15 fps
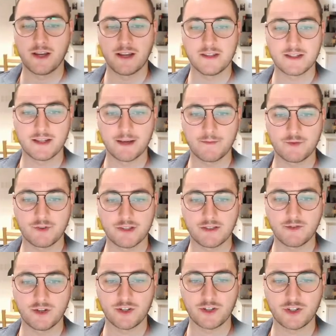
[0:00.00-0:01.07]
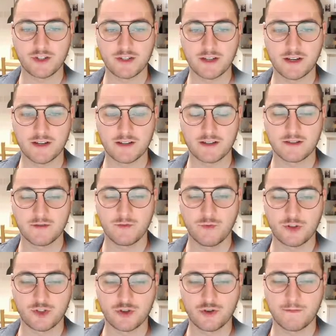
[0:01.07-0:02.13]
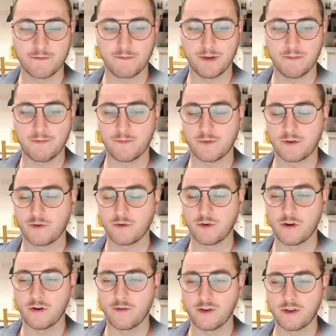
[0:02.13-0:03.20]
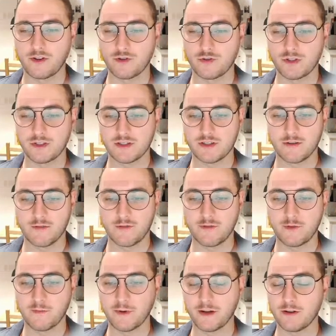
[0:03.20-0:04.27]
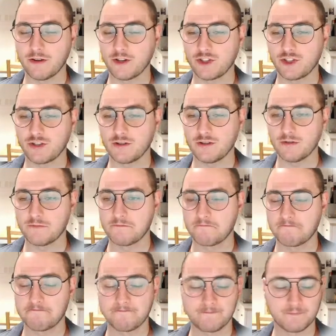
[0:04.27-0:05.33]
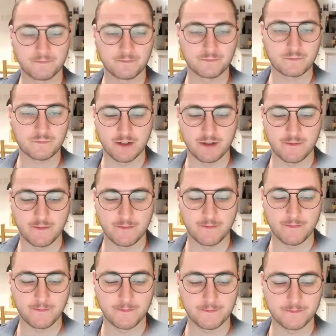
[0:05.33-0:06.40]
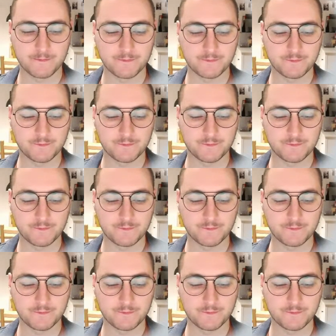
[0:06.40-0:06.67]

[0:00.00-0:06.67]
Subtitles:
to show enzyme restriction sites which are potentially of interest when designing an experiment.